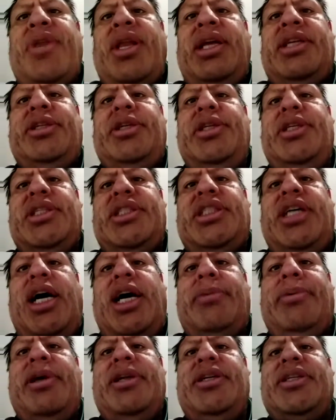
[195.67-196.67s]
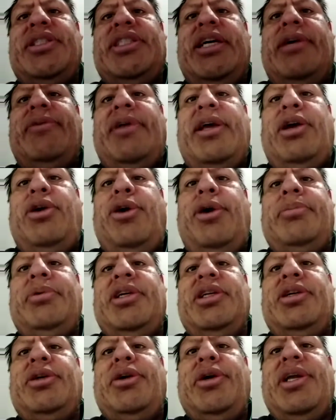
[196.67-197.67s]
So you just talk about yourself like, oh, I'm
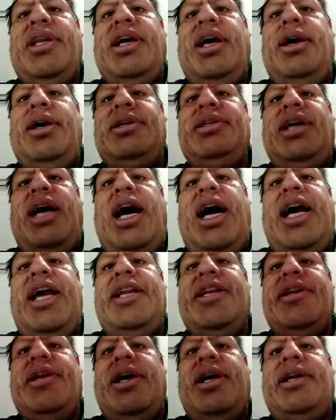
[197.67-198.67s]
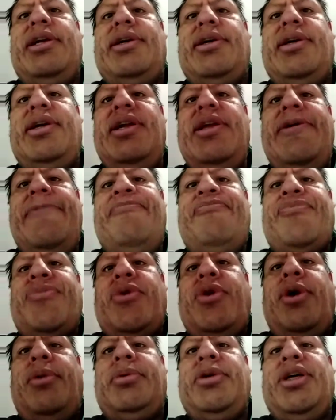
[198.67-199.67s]
going to go get high tonight, or
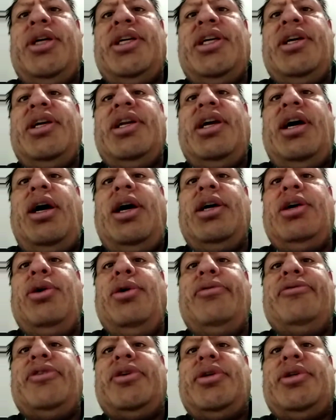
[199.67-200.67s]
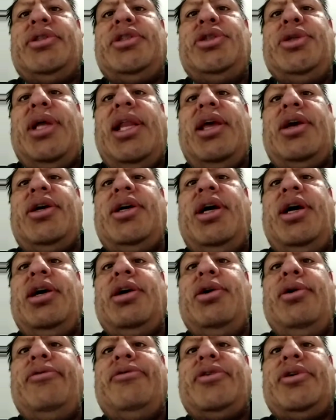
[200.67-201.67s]
oh, I'm going to get hungover, or do I look
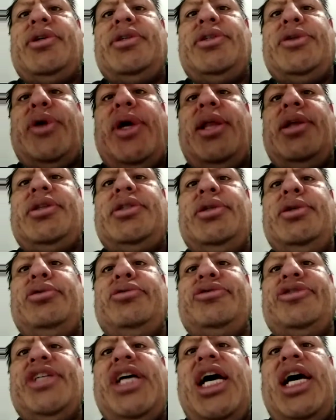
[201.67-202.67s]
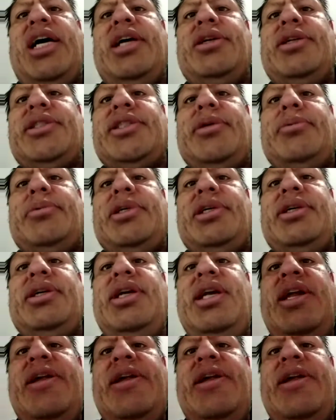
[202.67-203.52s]
hungover, or do I look too fat, or something.